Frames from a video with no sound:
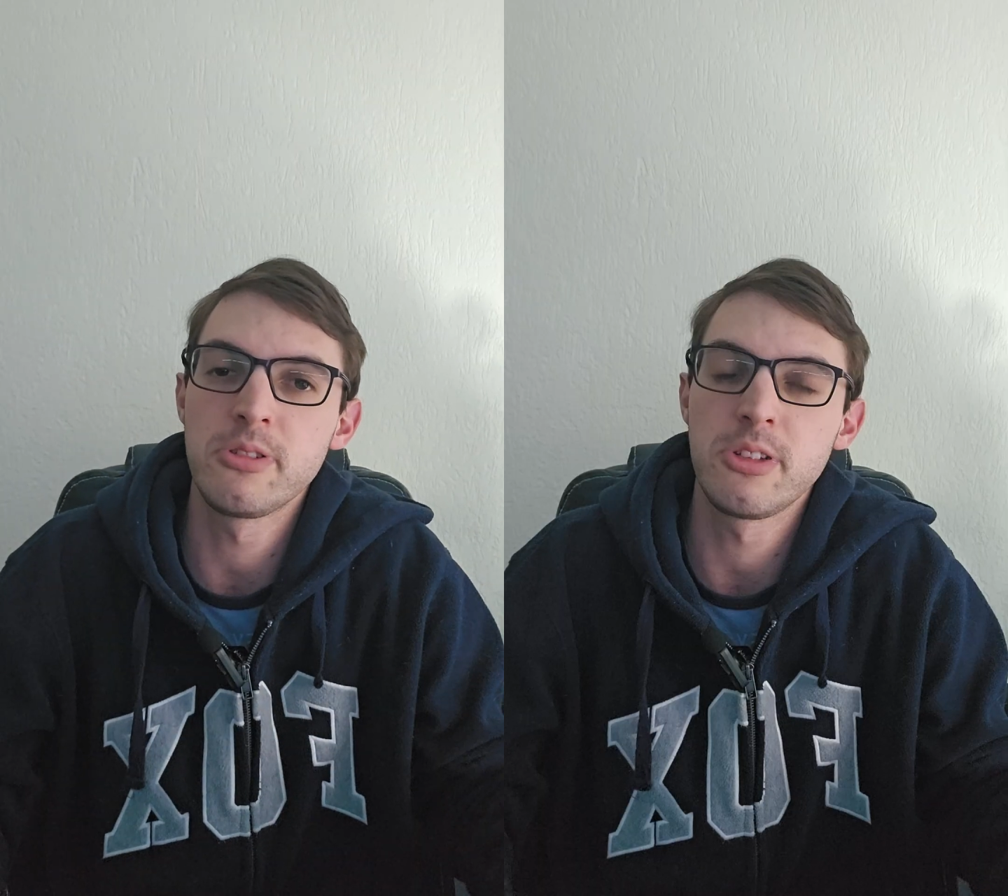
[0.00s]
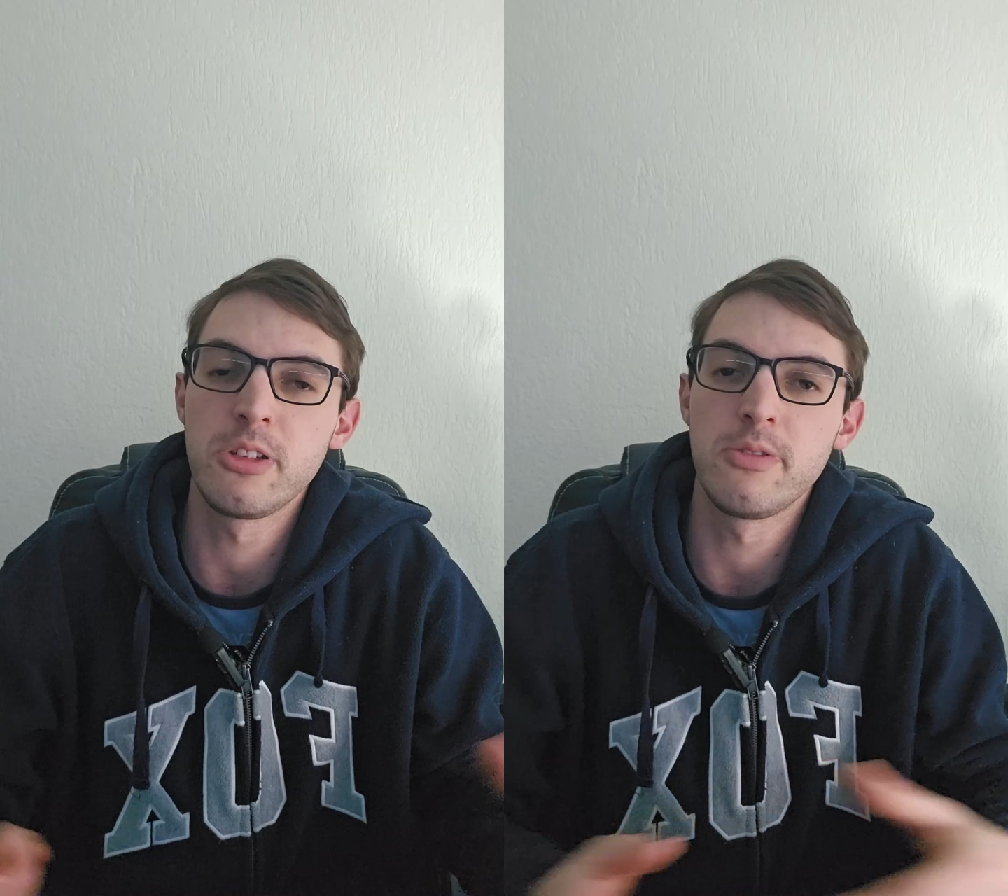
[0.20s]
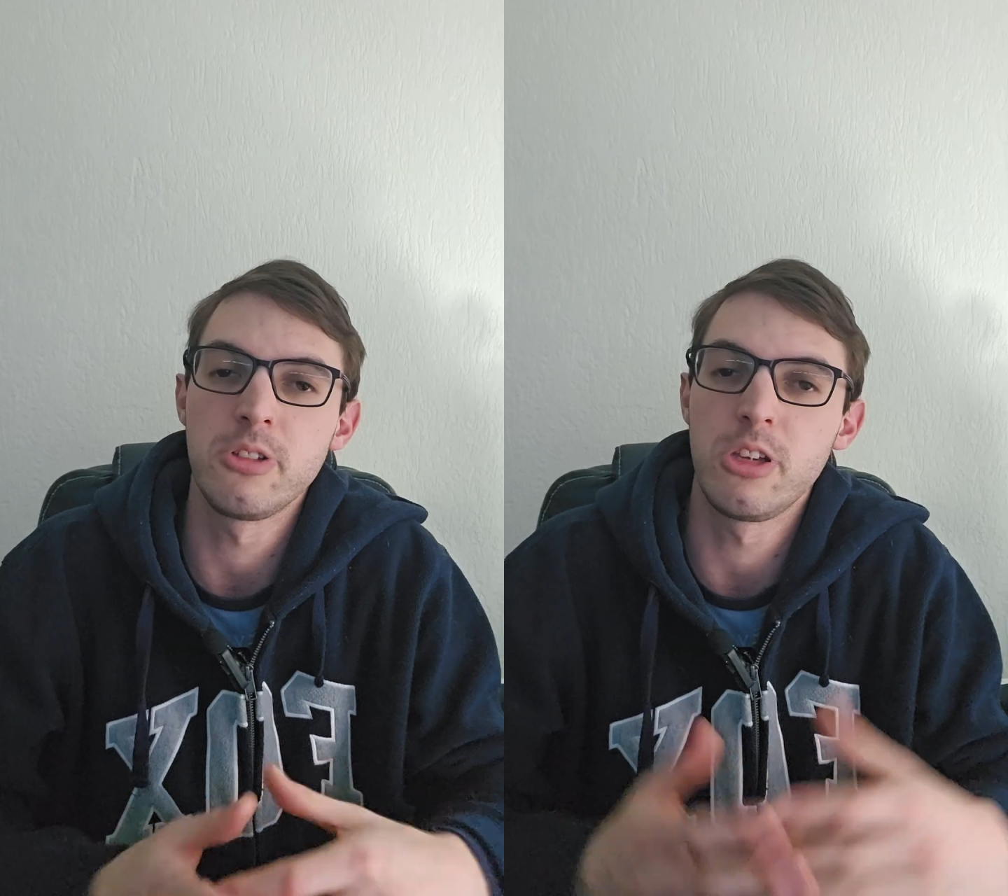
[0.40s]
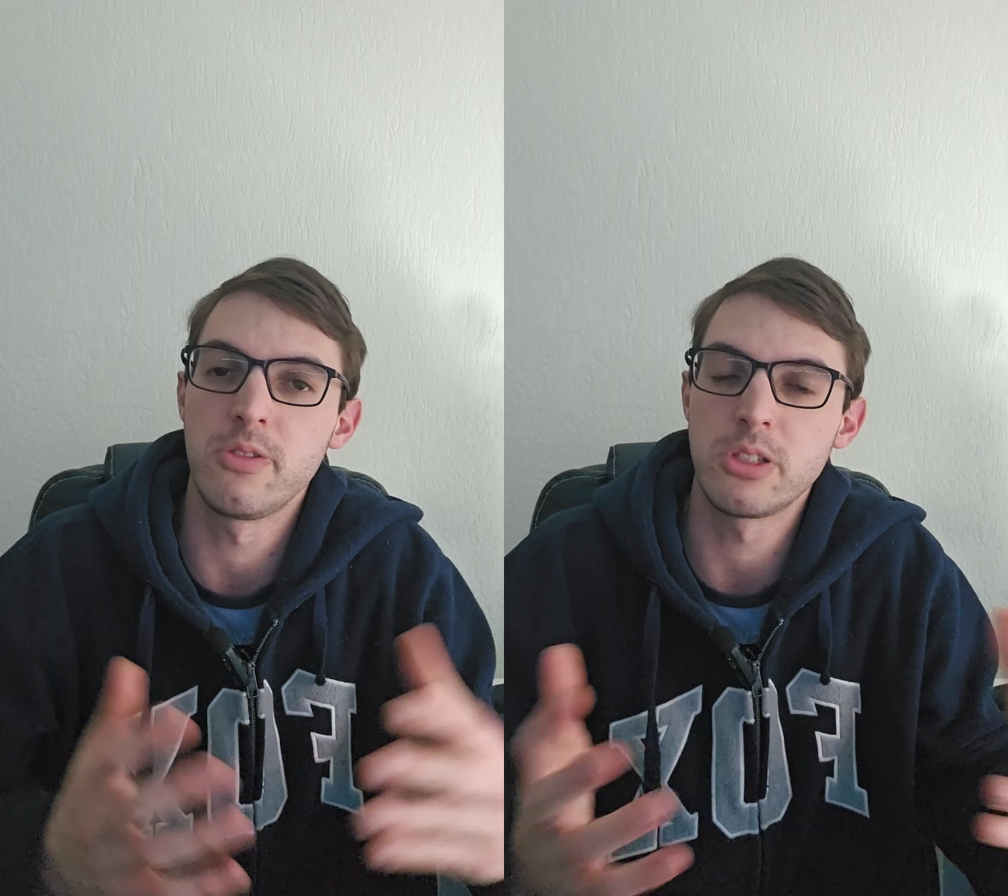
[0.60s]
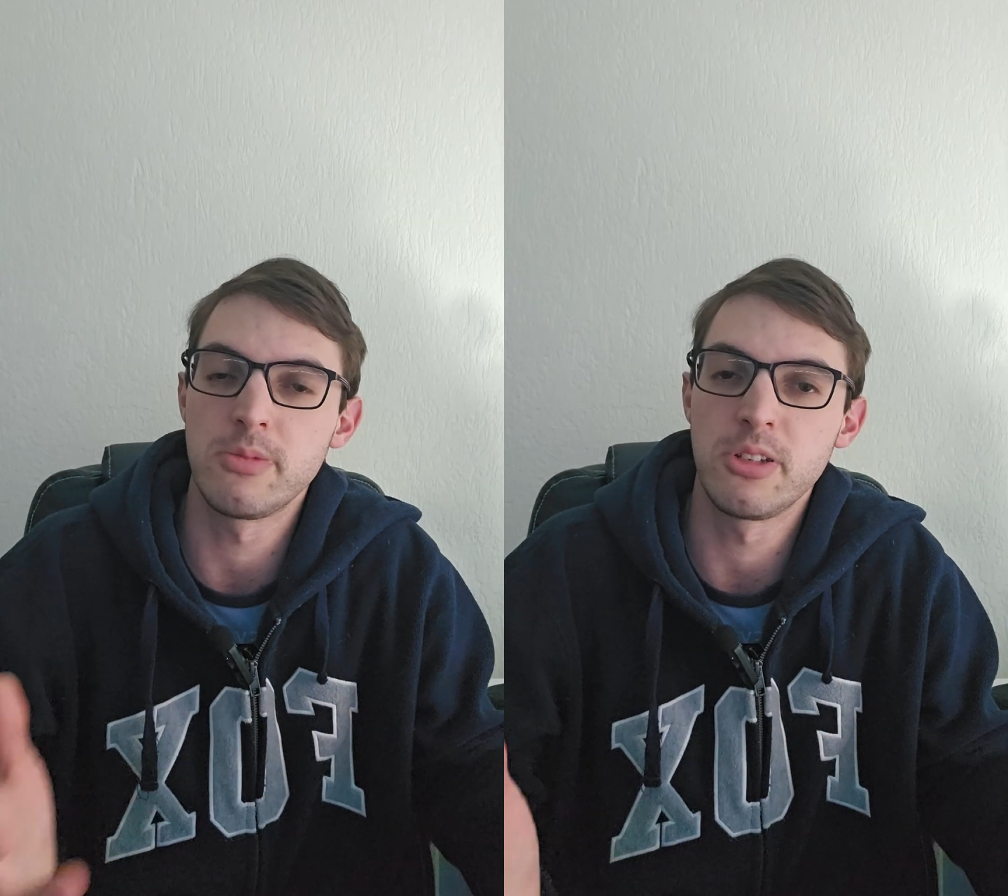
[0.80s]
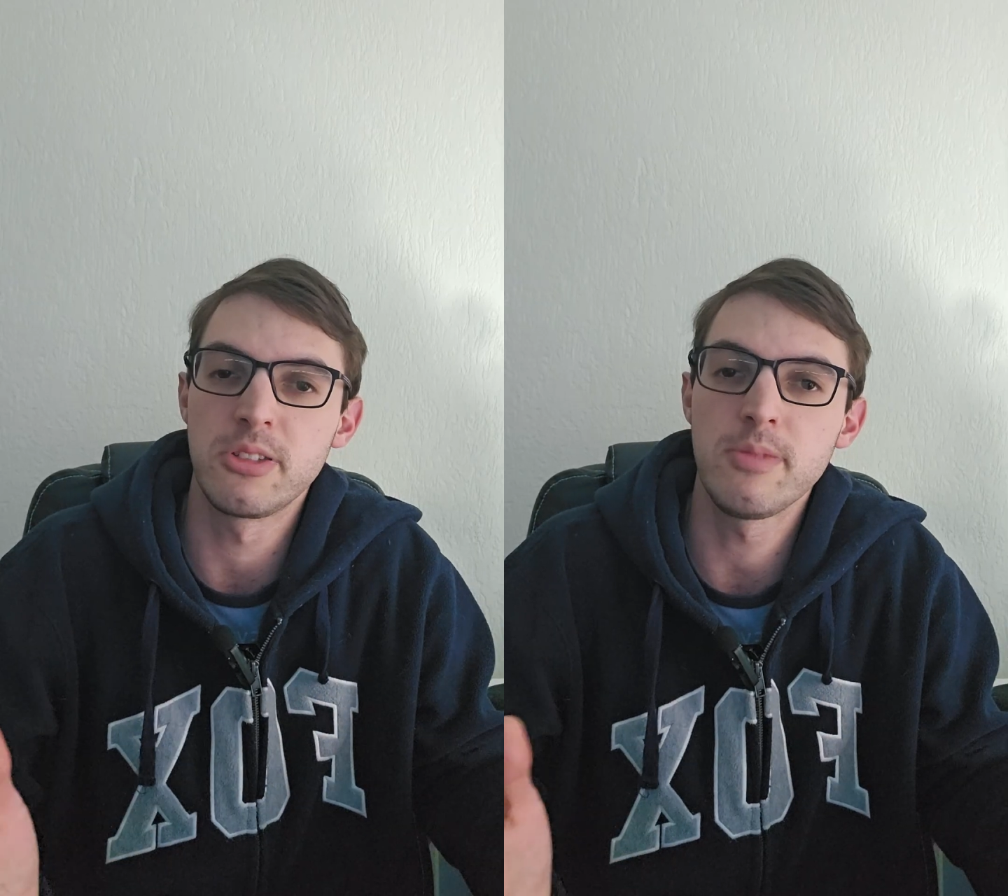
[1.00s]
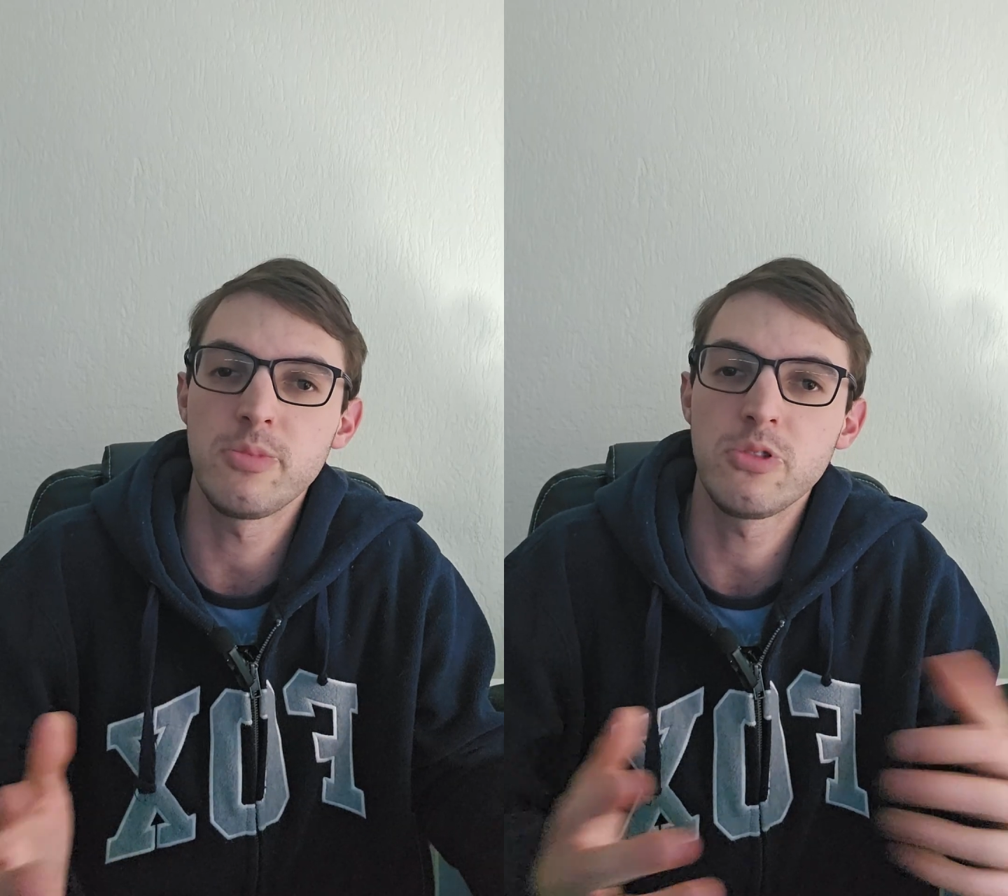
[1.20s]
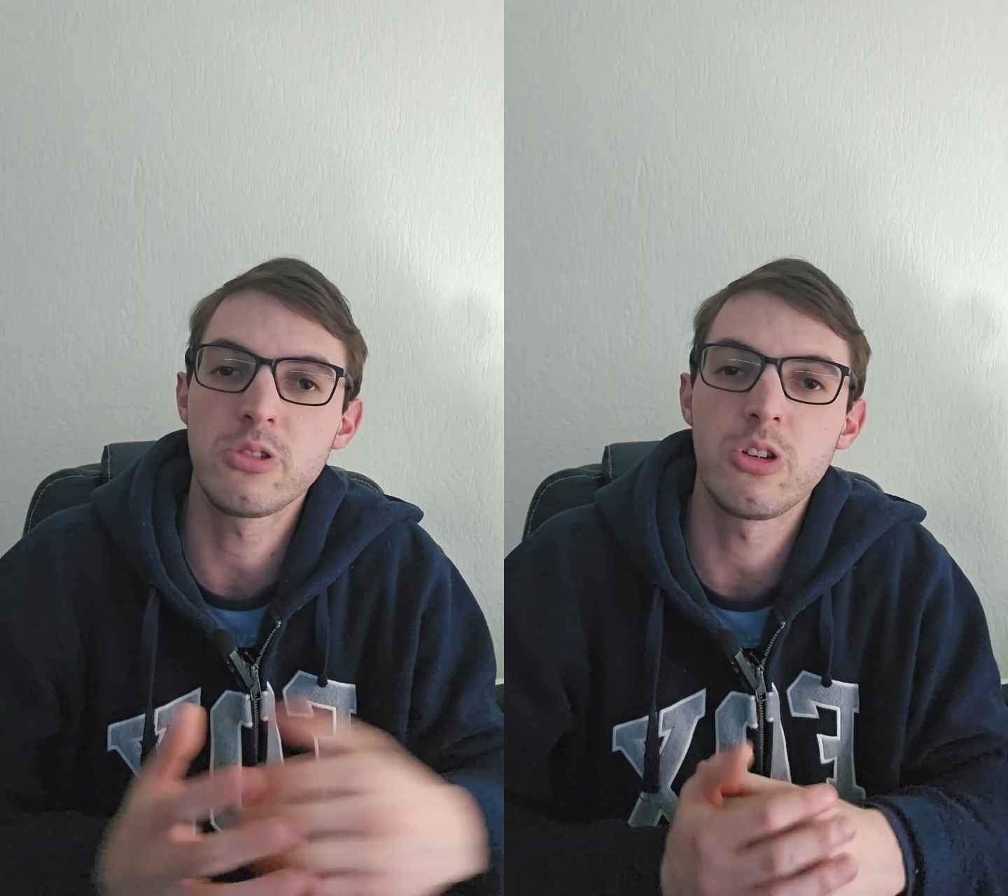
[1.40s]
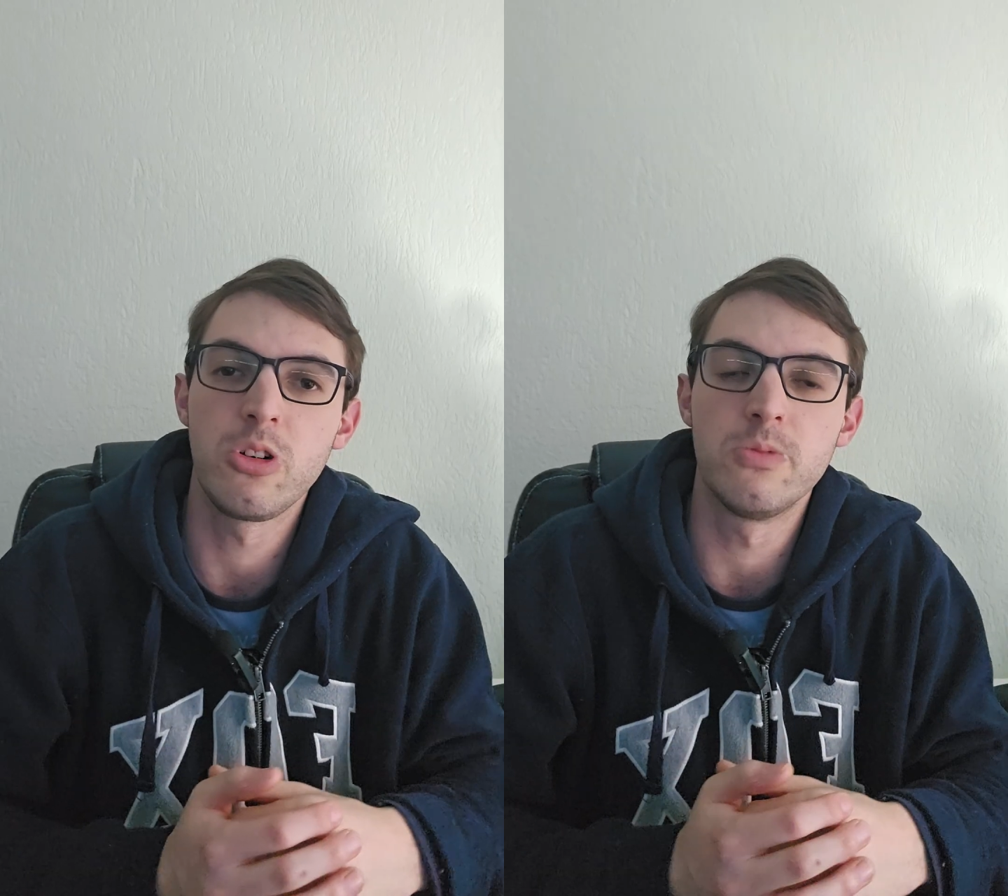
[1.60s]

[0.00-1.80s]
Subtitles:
and I even gave some examples.